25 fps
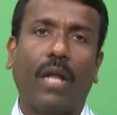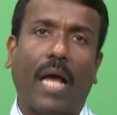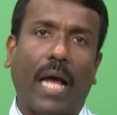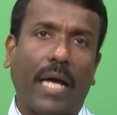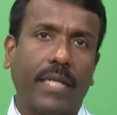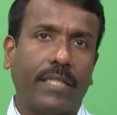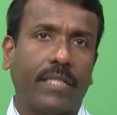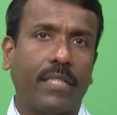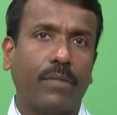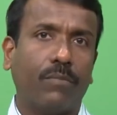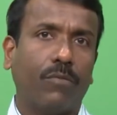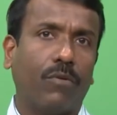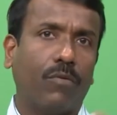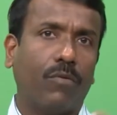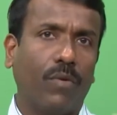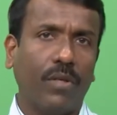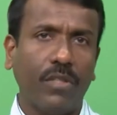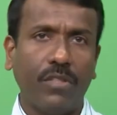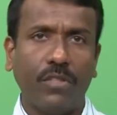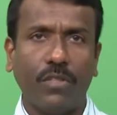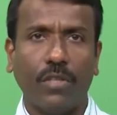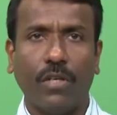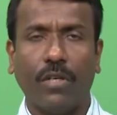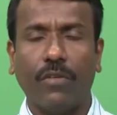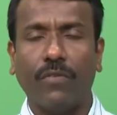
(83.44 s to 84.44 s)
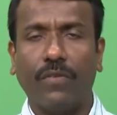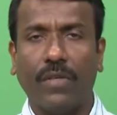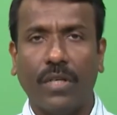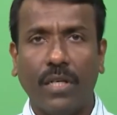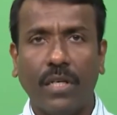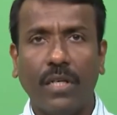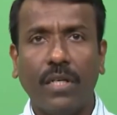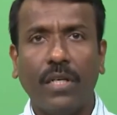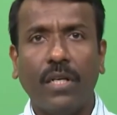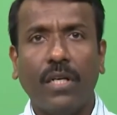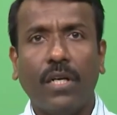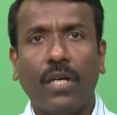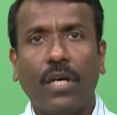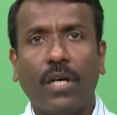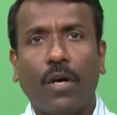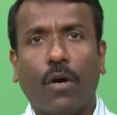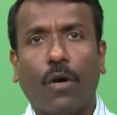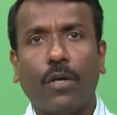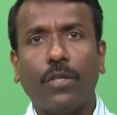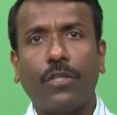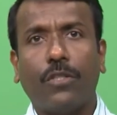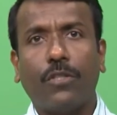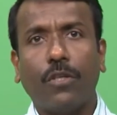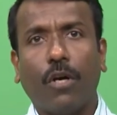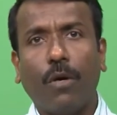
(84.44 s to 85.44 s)
atom or whatsoever,
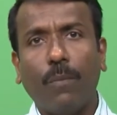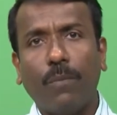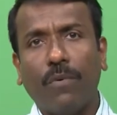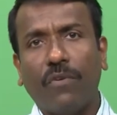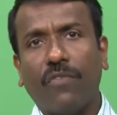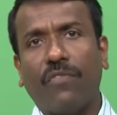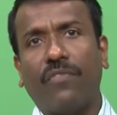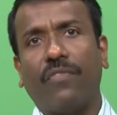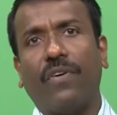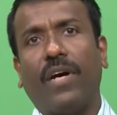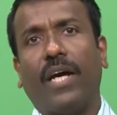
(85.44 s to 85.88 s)
on top of